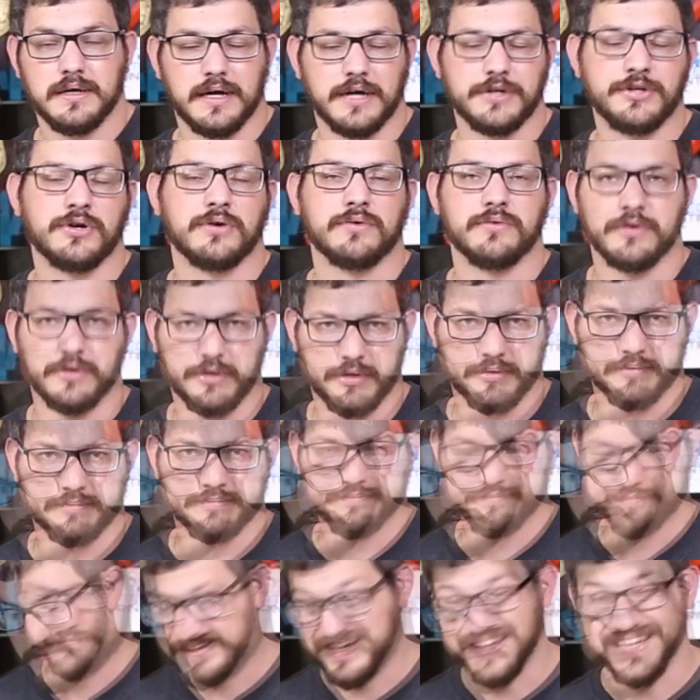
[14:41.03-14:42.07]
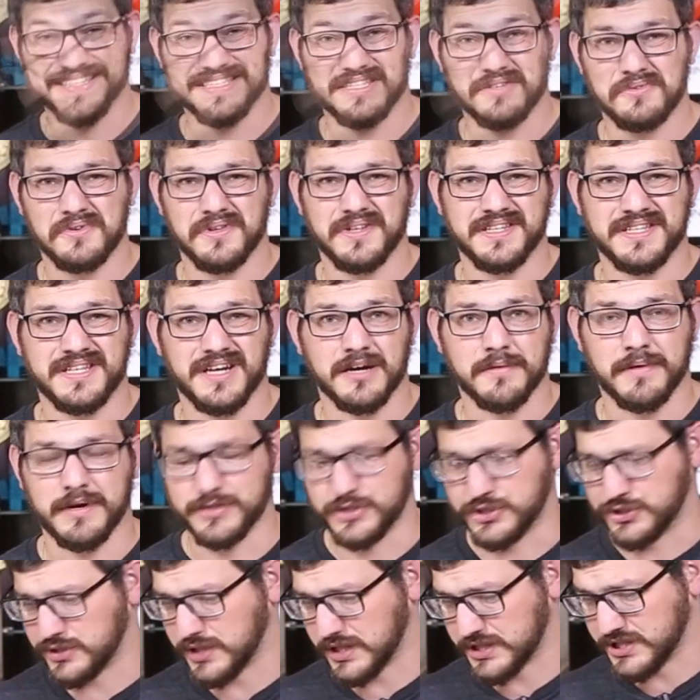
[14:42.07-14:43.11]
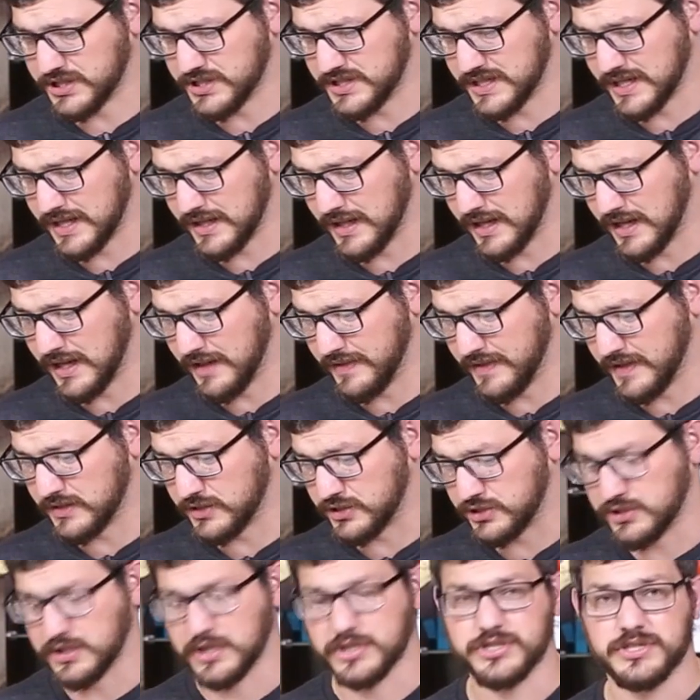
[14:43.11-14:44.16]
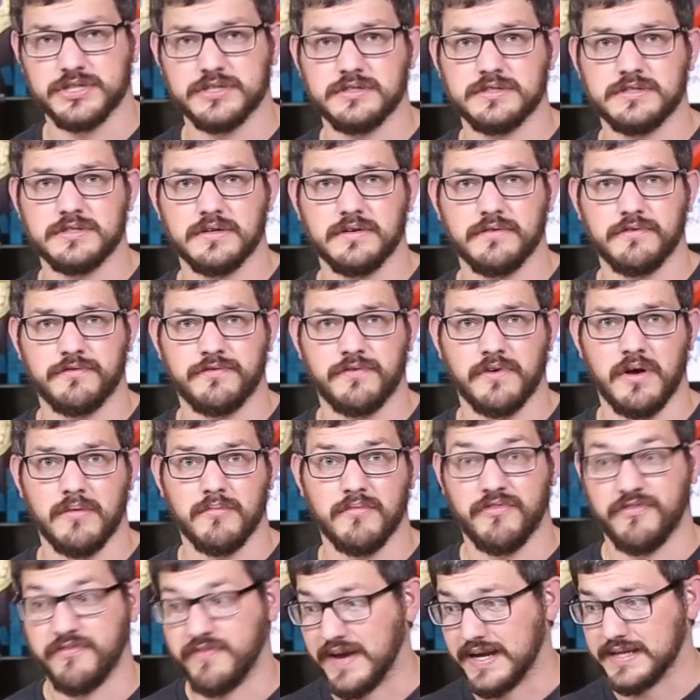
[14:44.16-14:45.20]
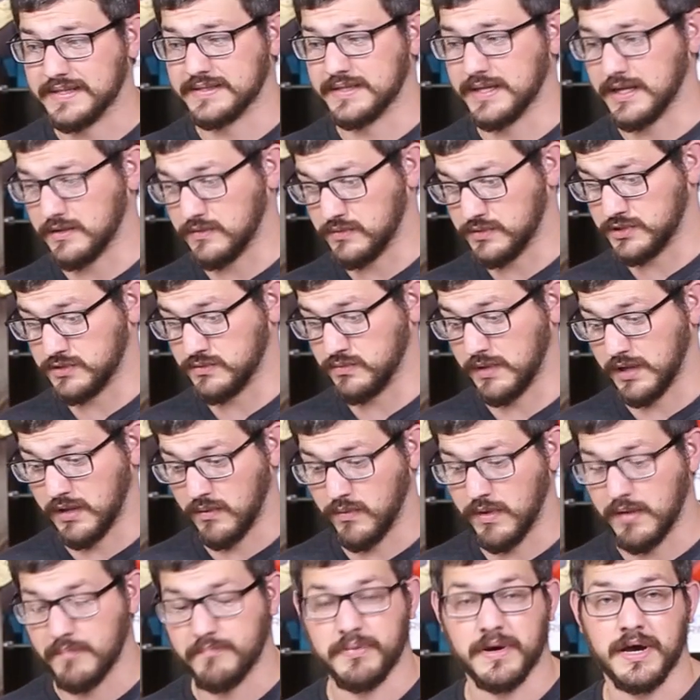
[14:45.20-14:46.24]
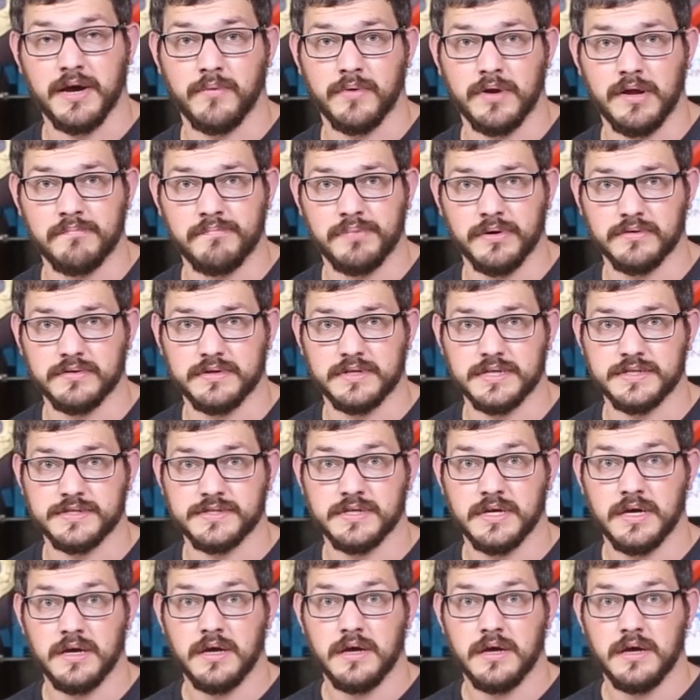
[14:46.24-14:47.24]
I don't know. I guess I really didn't talk about instructions yet. The instructions from Fysetc, which is what I went by when I built this,